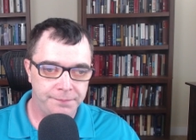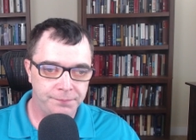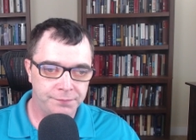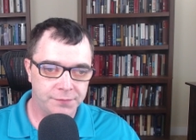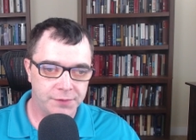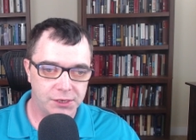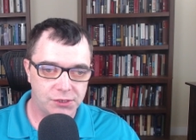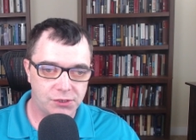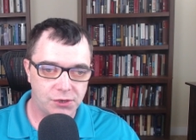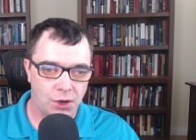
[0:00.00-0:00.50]

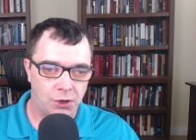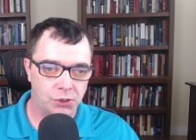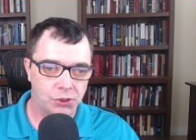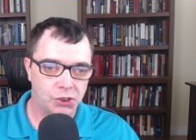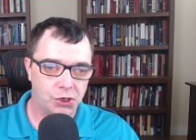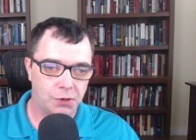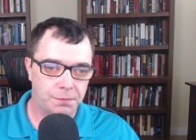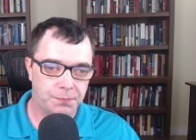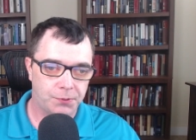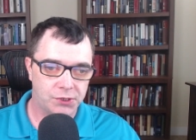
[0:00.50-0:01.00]
this
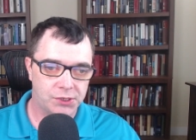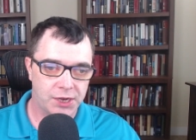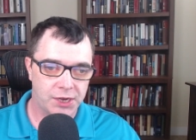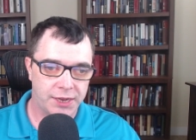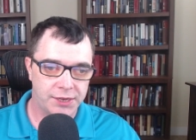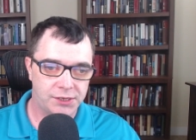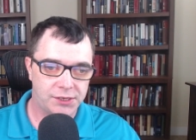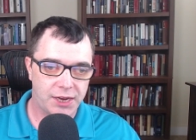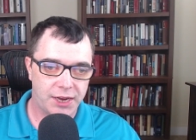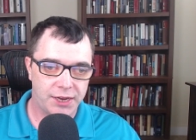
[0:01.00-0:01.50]
also
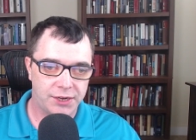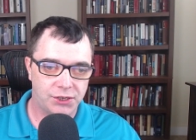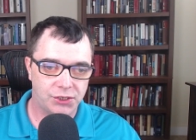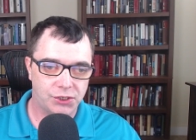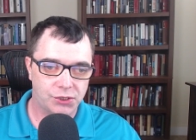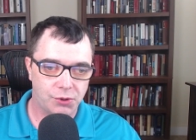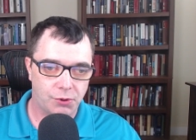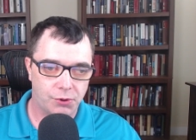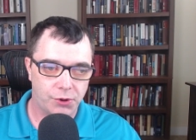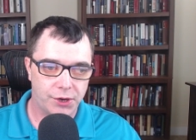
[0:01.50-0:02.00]
presents a
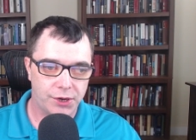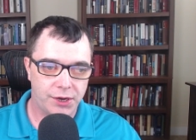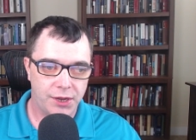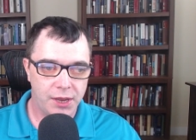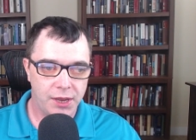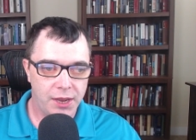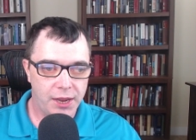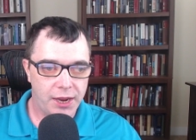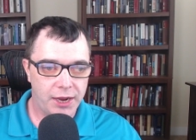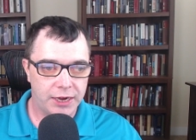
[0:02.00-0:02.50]
distorted
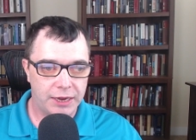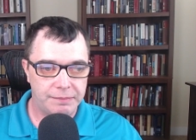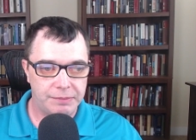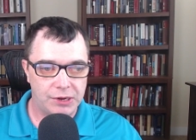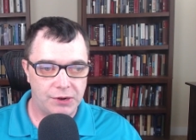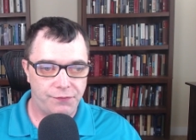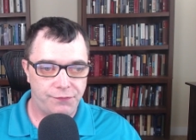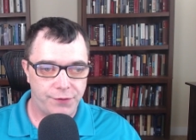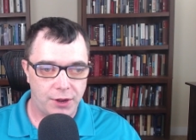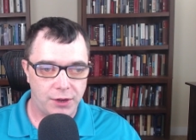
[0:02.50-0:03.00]
and even
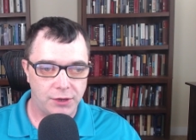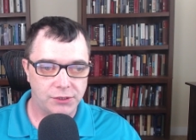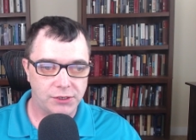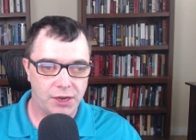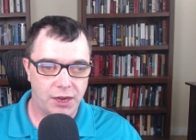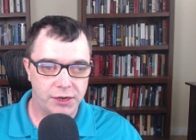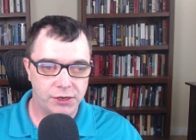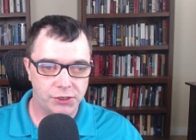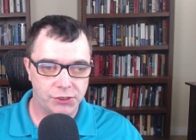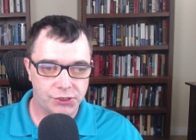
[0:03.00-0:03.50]
a false
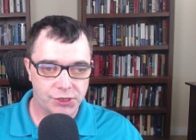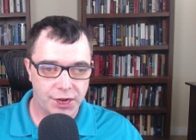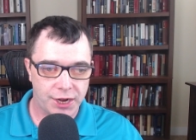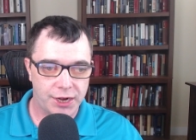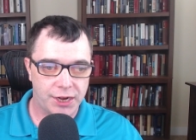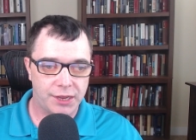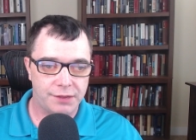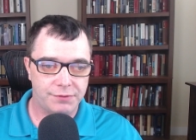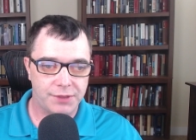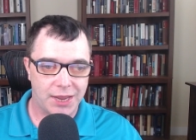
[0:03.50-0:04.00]

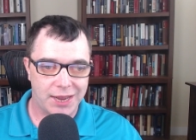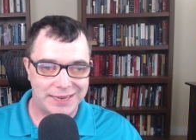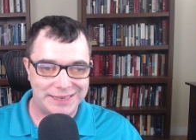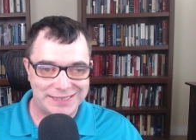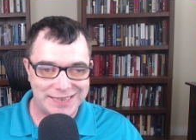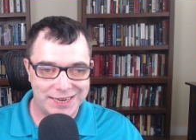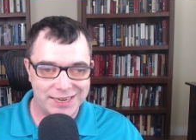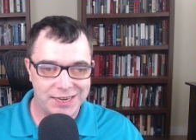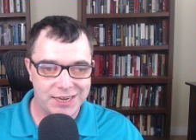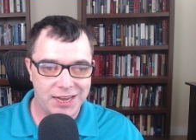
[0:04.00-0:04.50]
understanding of the
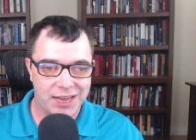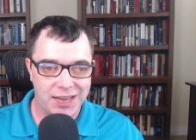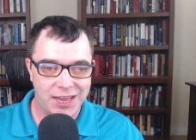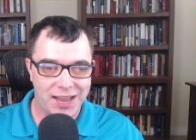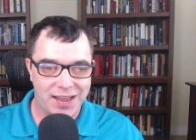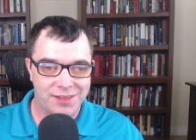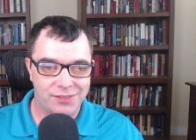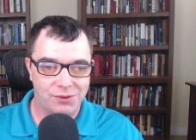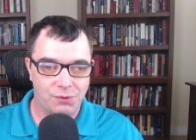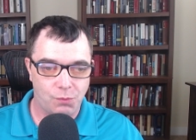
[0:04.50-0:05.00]

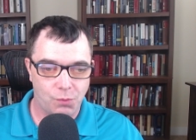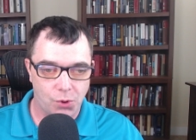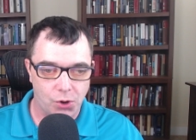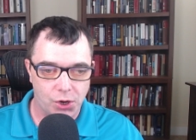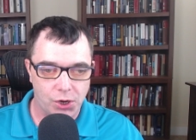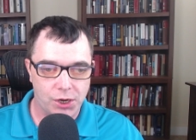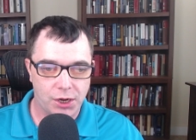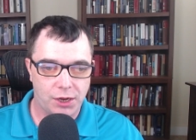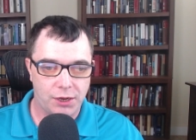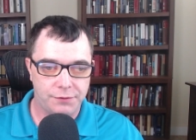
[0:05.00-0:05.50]
identity and the
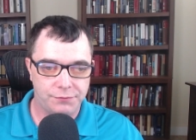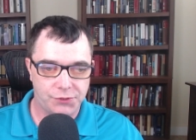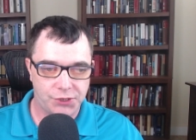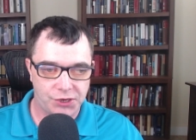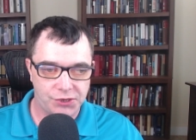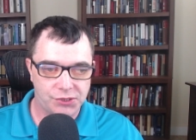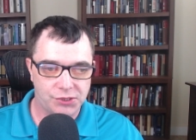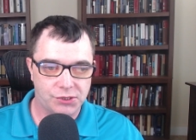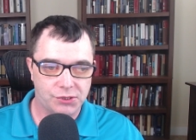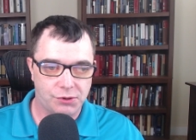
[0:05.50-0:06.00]
work of
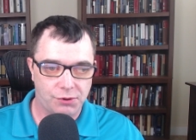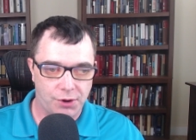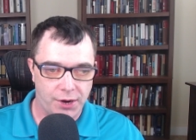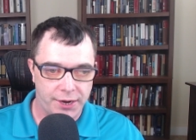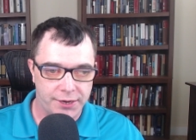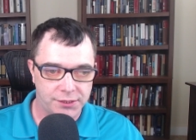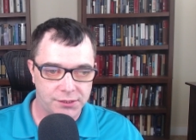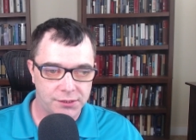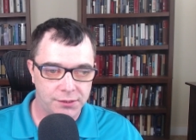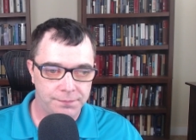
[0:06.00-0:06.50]
Jesus
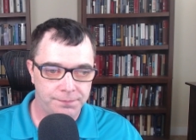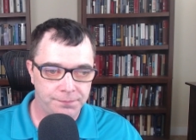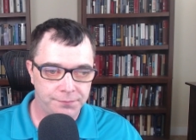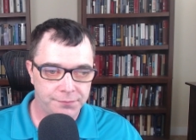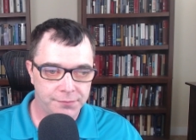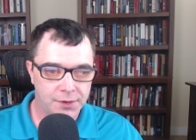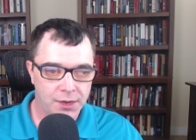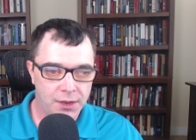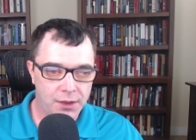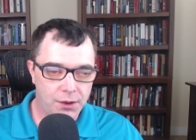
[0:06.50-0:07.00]
Christ.
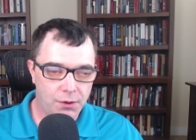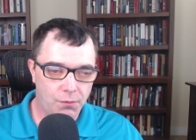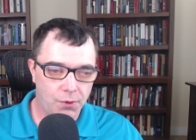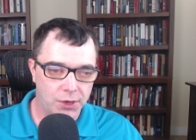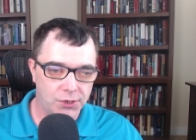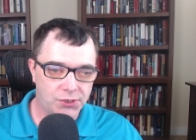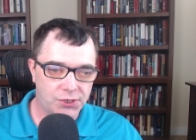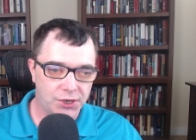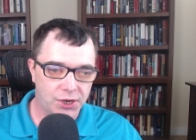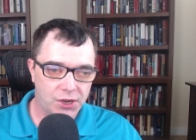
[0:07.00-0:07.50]

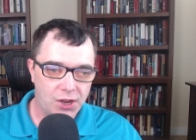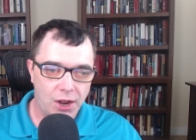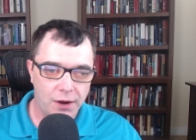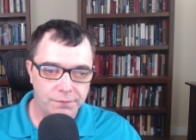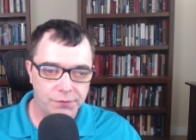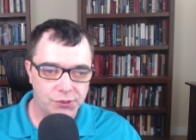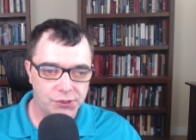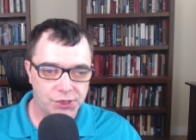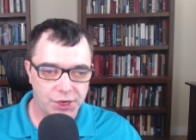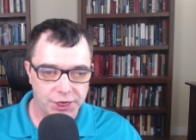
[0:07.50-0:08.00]
Once in a
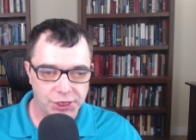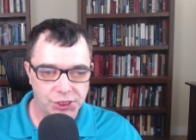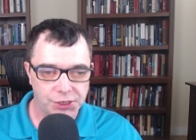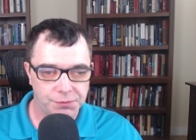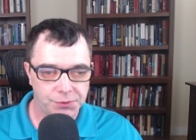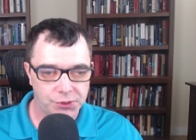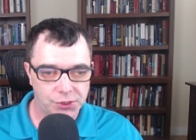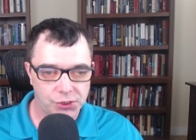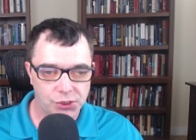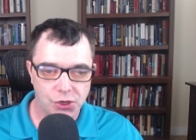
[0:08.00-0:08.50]
conversation
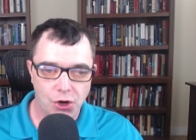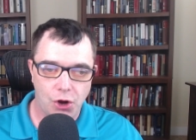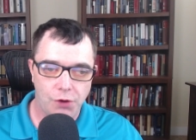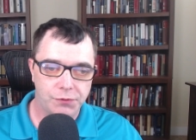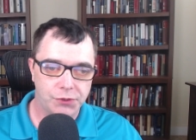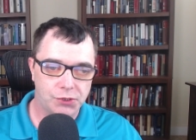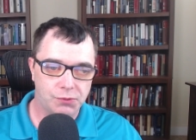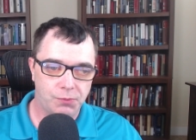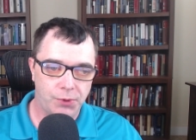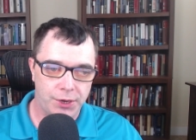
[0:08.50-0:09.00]
with a
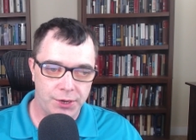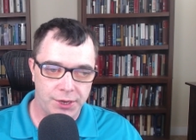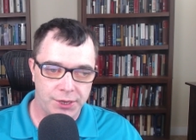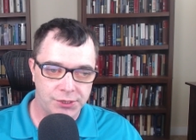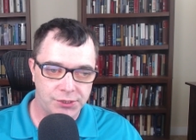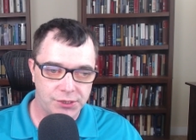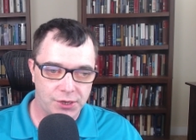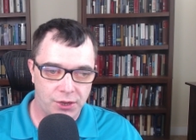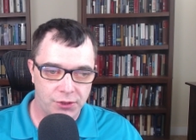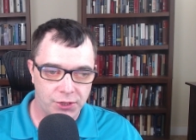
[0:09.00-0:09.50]
Jehovah's
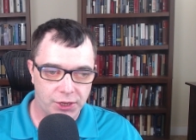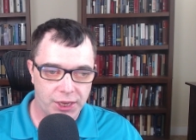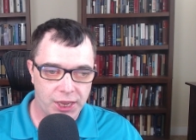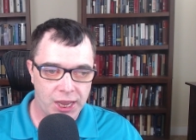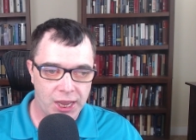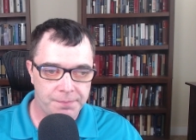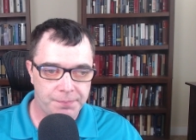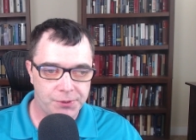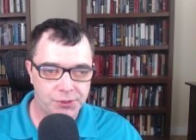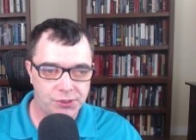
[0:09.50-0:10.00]
Witness on the
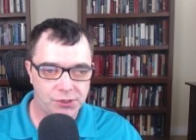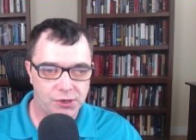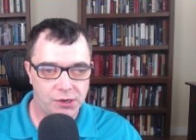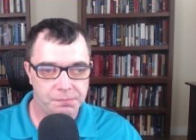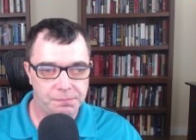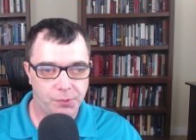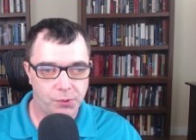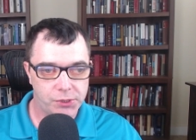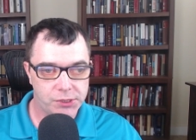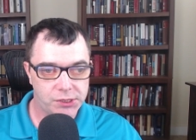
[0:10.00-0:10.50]
campus
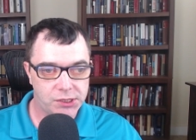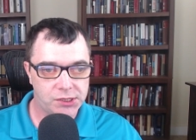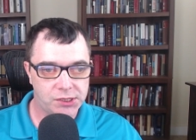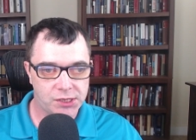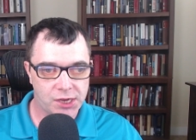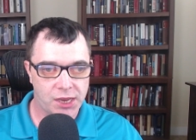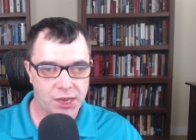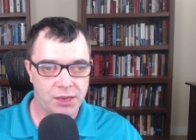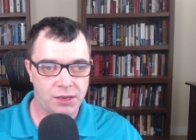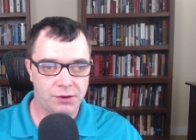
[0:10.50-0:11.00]
of Boise
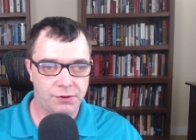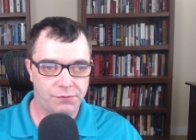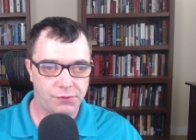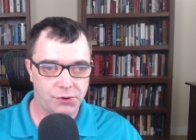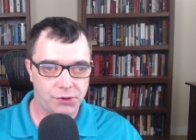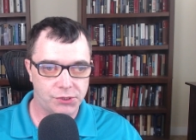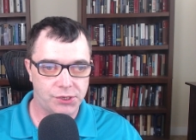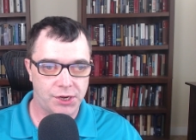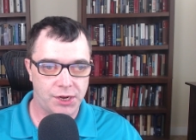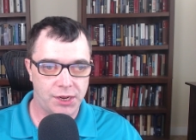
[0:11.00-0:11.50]
State
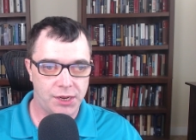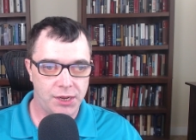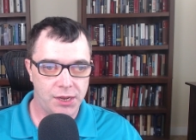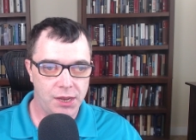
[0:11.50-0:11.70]
University,